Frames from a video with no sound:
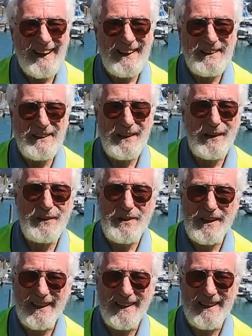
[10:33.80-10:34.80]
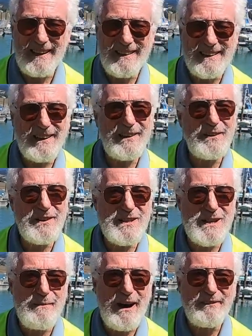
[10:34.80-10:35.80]
including
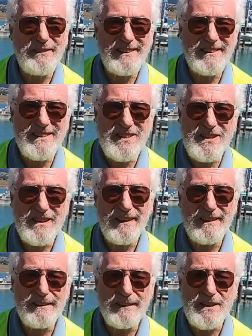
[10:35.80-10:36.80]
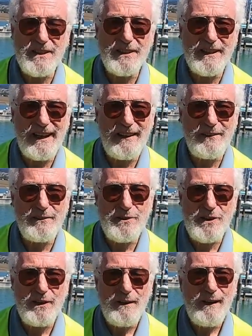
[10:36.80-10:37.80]
some Africans, and it turned out there was
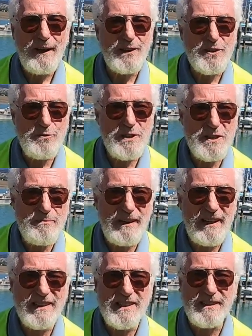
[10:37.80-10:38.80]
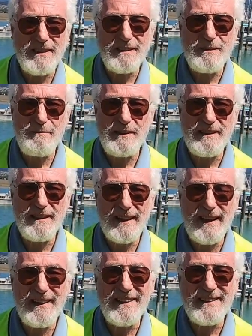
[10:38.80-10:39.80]
a Swiss party that had been
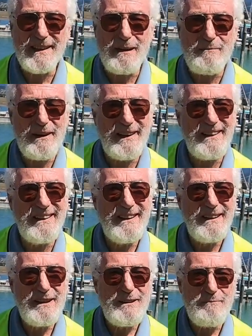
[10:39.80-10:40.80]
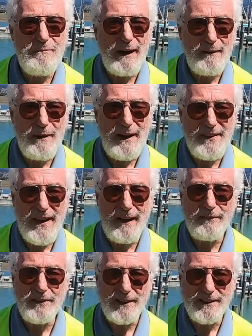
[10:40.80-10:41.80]
guided up by the
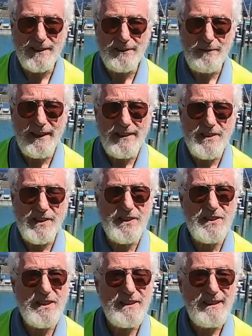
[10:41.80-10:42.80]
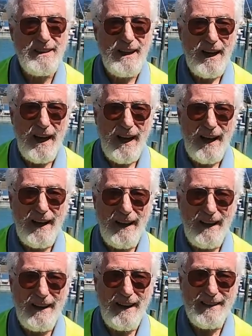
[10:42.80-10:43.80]
African rangers,
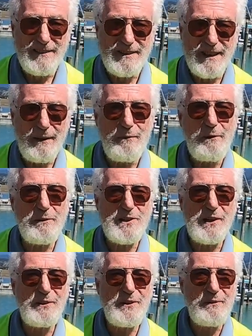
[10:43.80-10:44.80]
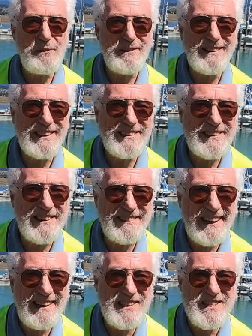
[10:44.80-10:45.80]
and we were told that we were under
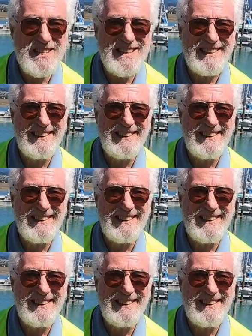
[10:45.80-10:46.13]
arrest